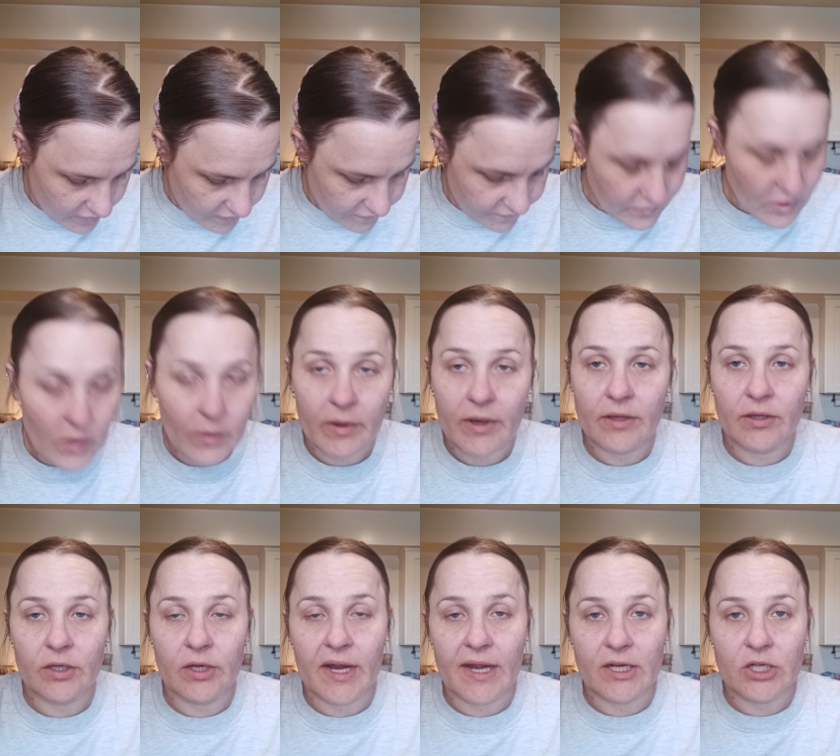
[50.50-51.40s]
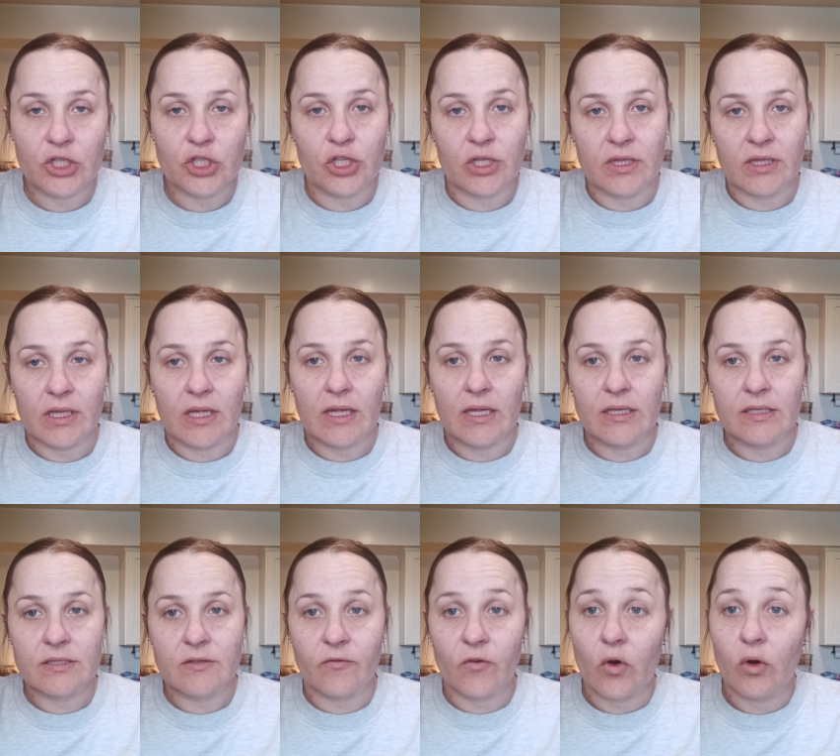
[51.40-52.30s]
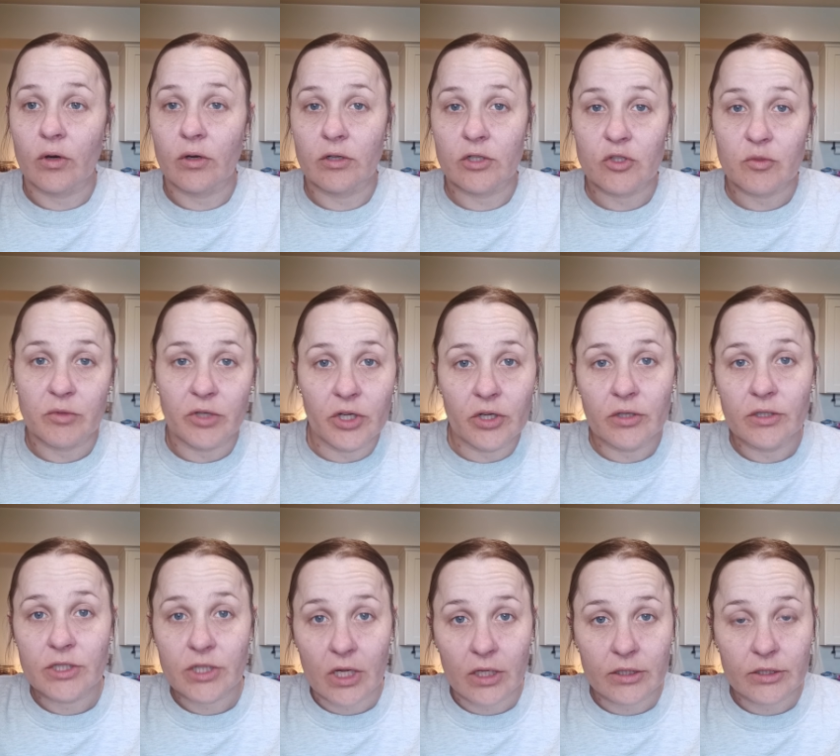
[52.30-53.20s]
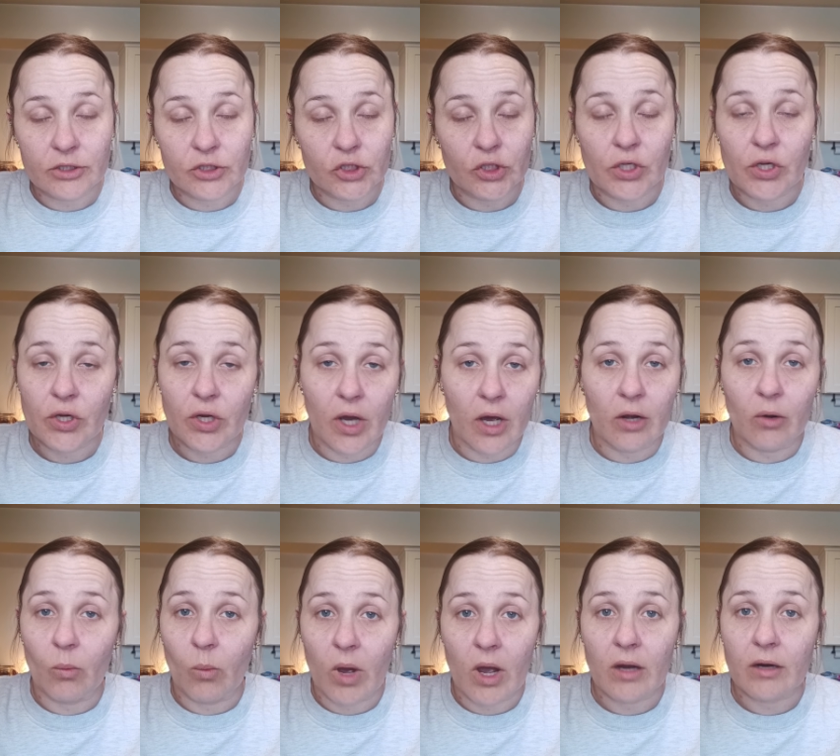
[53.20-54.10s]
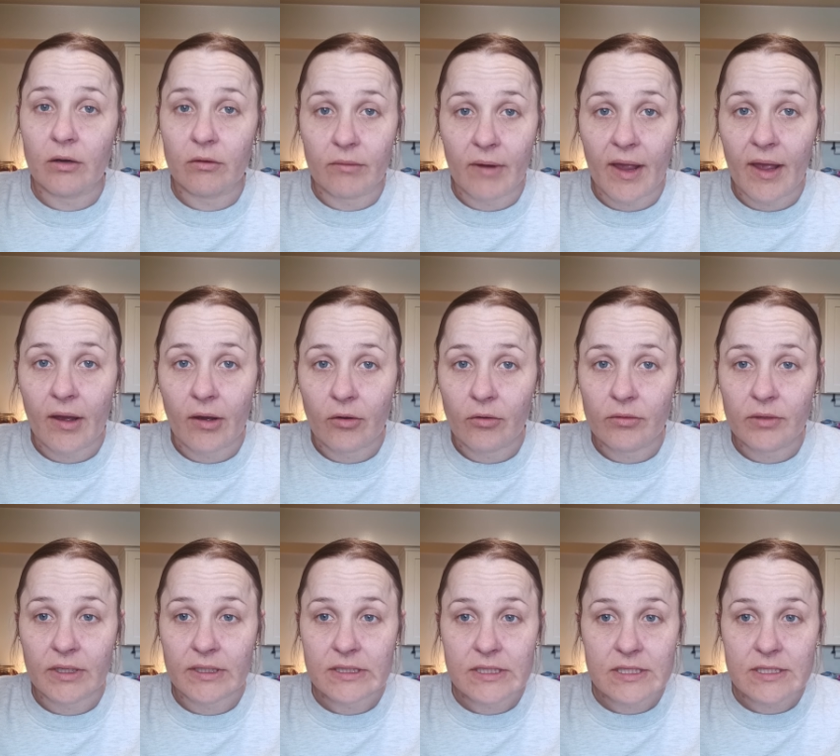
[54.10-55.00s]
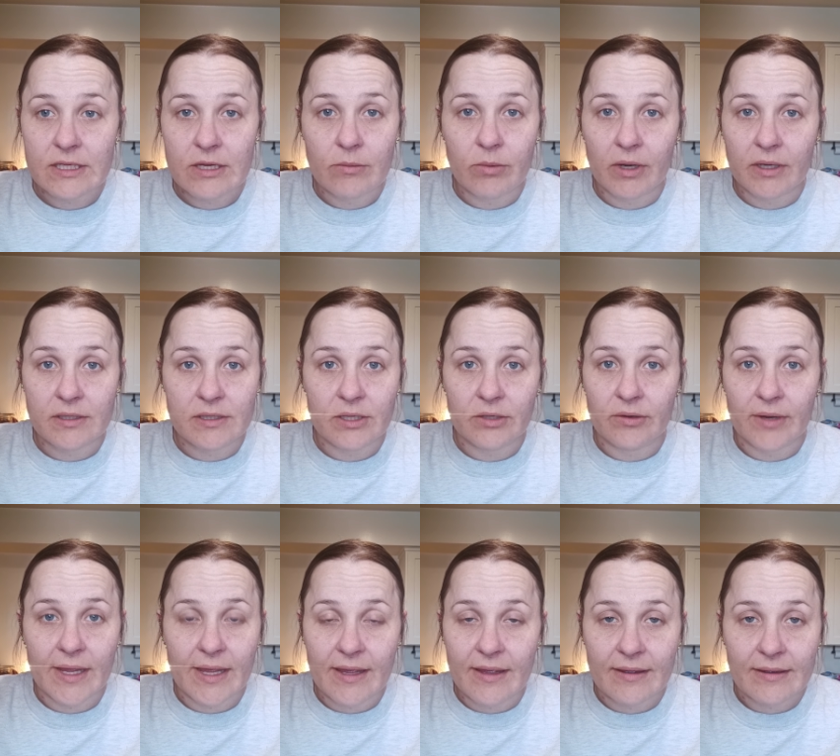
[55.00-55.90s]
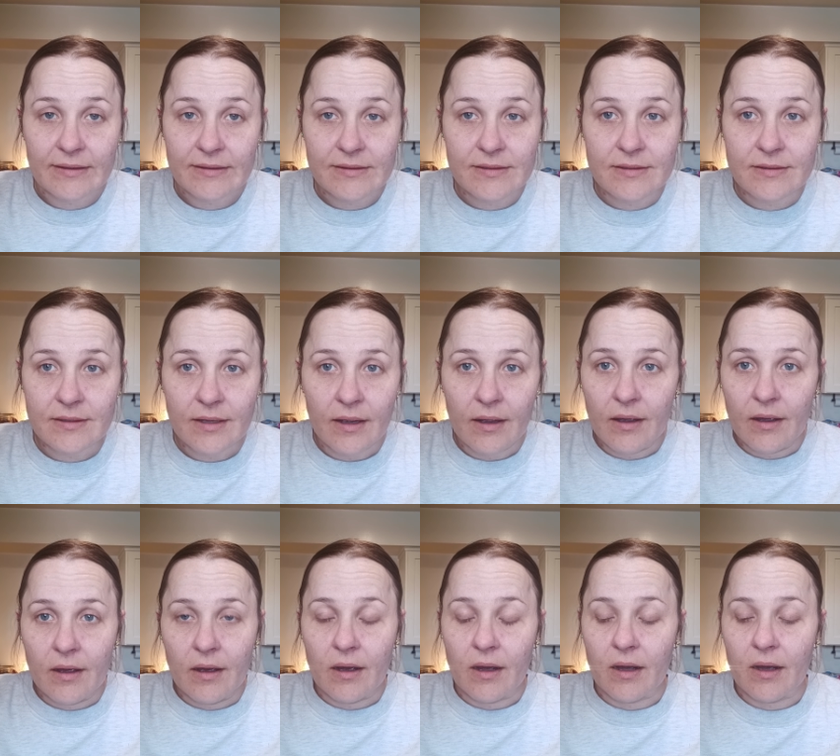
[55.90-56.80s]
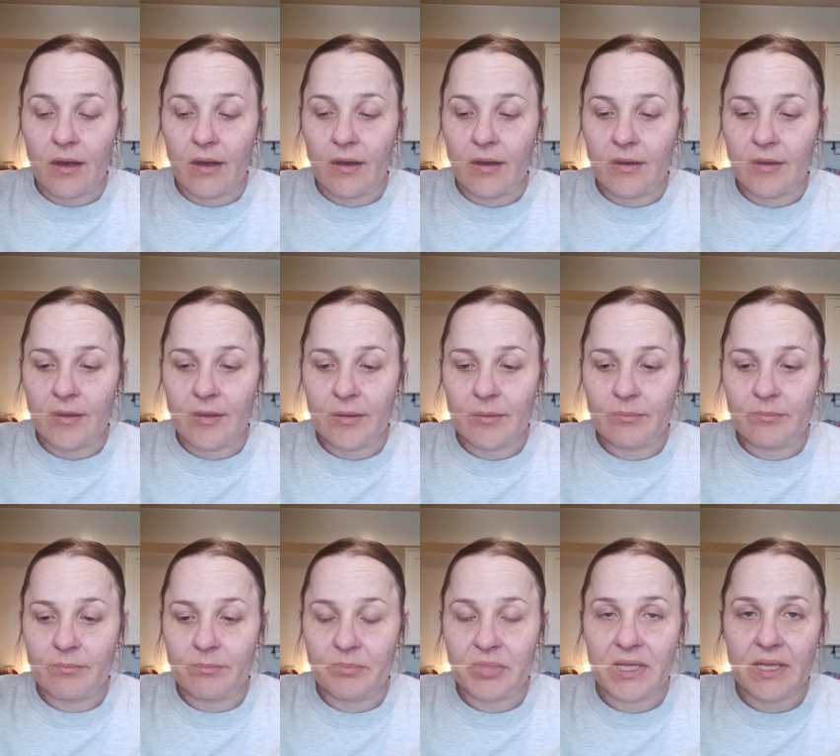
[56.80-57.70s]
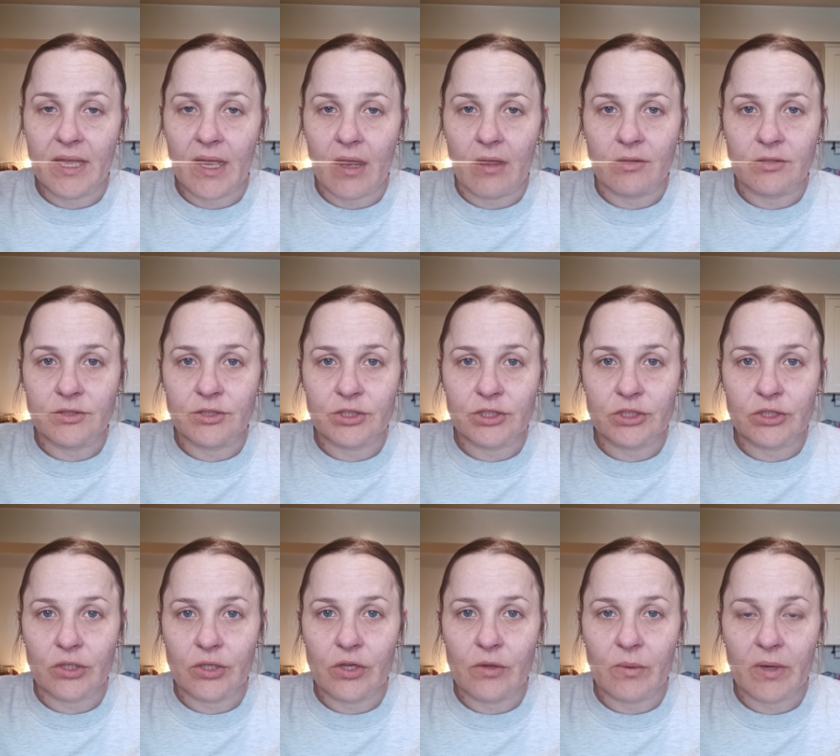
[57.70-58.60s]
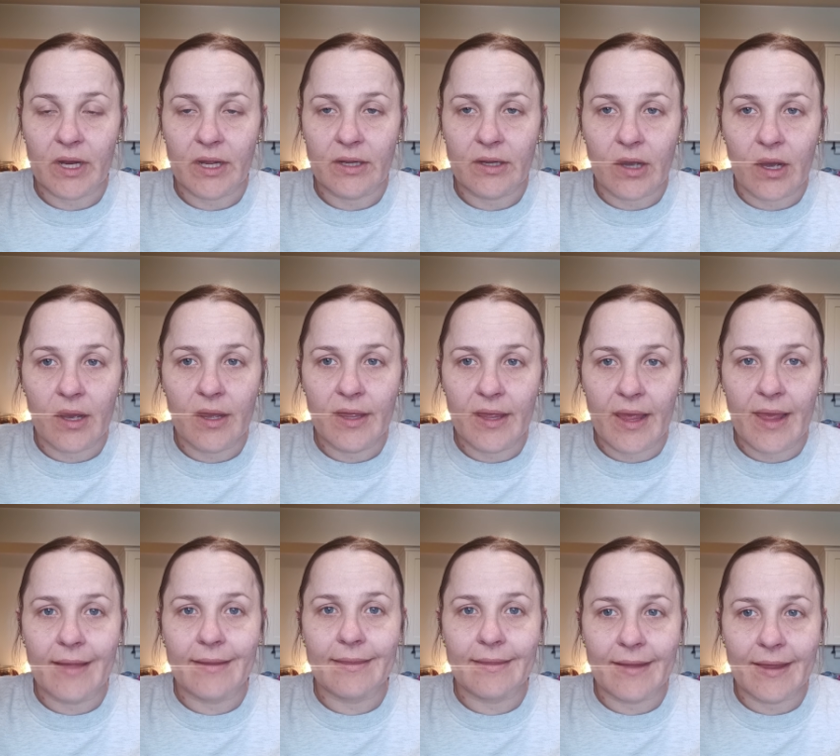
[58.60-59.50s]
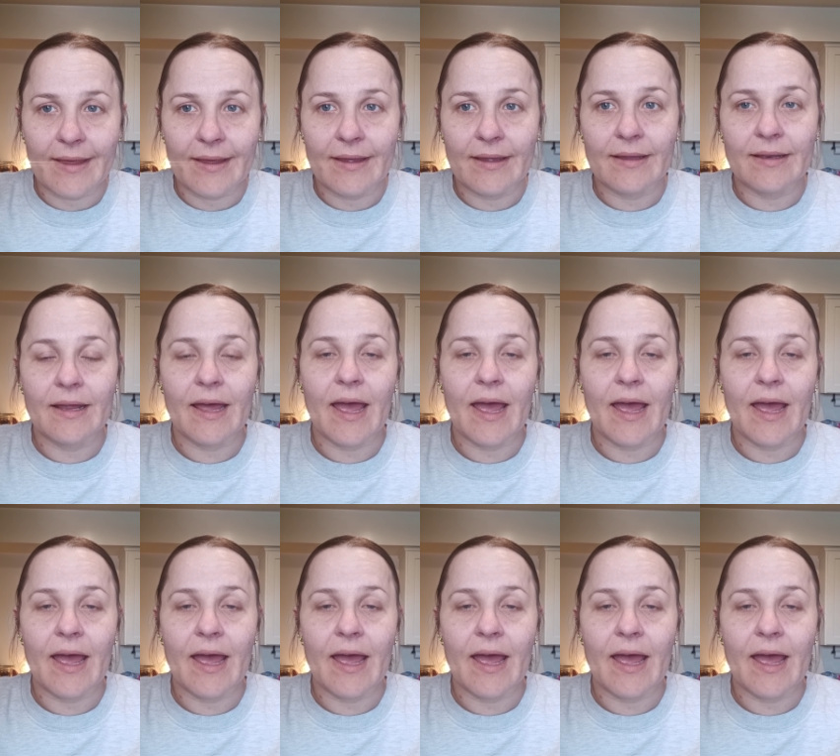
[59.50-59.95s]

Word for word: a few other extra things. Of course, when you're a Dollar Tree, you gotta walk around and see what there is. Um, but yeah, I'll just show you what I got. And then